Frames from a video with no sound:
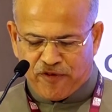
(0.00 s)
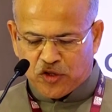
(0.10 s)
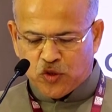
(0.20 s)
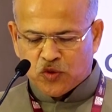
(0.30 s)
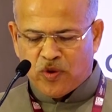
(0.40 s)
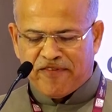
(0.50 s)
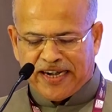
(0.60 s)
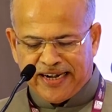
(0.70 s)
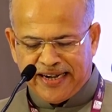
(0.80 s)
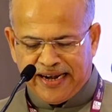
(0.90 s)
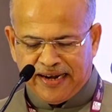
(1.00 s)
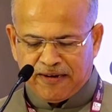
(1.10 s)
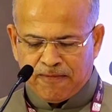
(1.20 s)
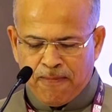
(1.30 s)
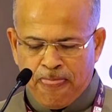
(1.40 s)
success rate for those who have
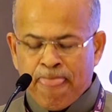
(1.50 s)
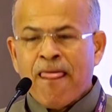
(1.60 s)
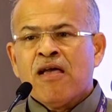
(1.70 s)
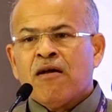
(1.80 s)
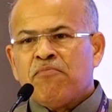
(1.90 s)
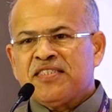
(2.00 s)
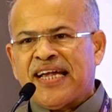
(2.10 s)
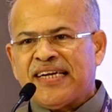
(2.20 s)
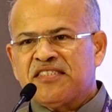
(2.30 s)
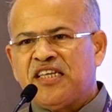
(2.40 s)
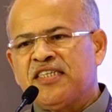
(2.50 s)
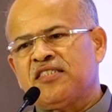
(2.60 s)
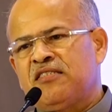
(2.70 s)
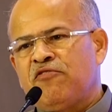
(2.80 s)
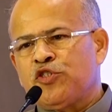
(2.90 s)
attended it.
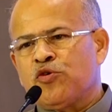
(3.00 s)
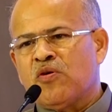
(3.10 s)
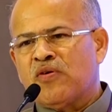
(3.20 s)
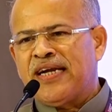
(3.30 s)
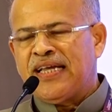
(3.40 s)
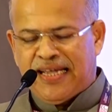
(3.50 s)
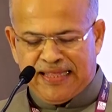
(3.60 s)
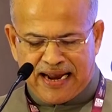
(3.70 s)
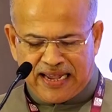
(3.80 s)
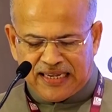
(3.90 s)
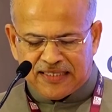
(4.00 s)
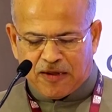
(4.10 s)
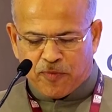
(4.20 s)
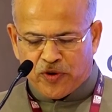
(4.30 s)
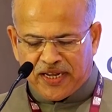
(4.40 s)
Besides this, Vishwa
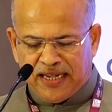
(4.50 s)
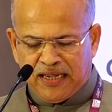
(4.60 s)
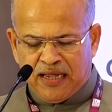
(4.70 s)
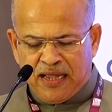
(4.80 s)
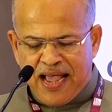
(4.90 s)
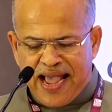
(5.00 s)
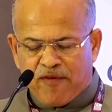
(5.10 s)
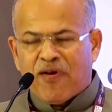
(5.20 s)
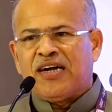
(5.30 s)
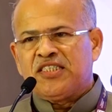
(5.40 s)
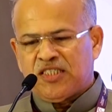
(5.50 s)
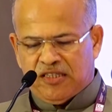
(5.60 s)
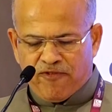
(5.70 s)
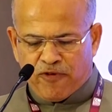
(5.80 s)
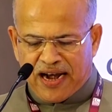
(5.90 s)
Kendra is supporting
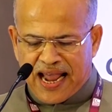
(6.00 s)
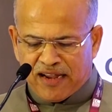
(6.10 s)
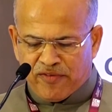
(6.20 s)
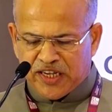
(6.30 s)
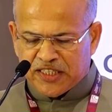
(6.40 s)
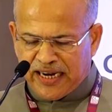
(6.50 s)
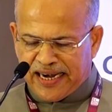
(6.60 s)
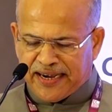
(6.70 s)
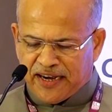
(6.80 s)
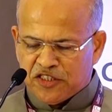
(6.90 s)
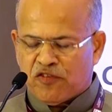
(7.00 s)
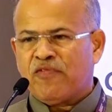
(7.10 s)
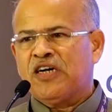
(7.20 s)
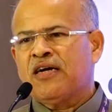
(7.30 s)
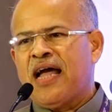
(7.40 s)
awards for language,
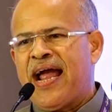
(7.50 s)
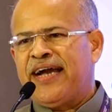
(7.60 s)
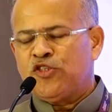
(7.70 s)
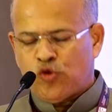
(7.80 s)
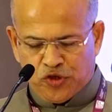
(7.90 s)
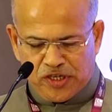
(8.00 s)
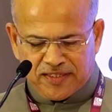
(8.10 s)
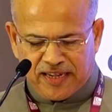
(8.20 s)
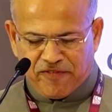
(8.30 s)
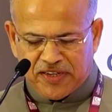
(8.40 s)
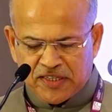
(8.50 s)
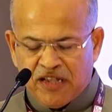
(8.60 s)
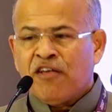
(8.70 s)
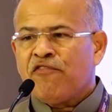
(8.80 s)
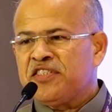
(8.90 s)
literature work, and social
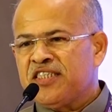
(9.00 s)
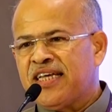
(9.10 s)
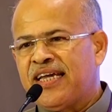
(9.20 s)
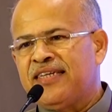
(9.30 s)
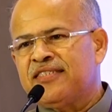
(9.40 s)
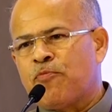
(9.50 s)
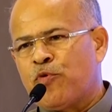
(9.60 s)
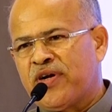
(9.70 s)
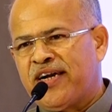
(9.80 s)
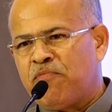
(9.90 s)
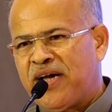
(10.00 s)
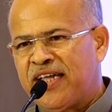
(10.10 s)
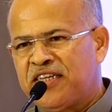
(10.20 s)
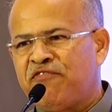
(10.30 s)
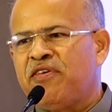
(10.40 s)
service, which is again
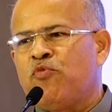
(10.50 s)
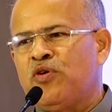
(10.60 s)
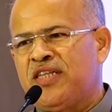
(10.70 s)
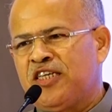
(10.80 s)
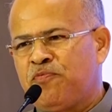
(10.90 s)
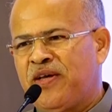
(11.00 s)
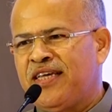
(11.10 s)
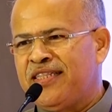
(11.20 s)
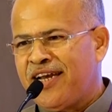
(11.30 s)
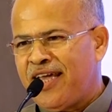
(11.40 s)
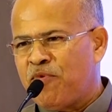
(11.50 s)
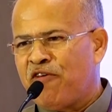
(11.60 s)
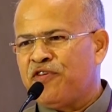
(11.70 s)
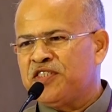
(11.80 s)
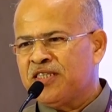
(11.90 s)
supported by TV Mohandas
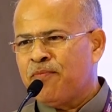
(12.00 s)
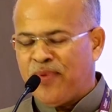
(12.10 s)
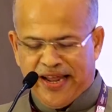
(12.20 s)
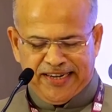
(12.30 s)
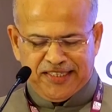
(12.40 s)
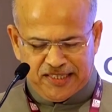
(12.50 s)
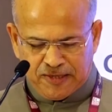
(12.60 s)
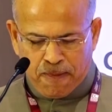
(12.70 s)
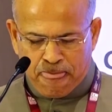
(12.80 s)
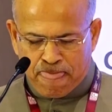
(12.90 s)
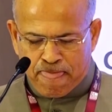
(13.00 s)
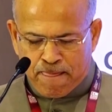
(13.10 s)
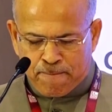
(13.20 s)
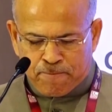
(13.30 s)
Pai in the name of his parents.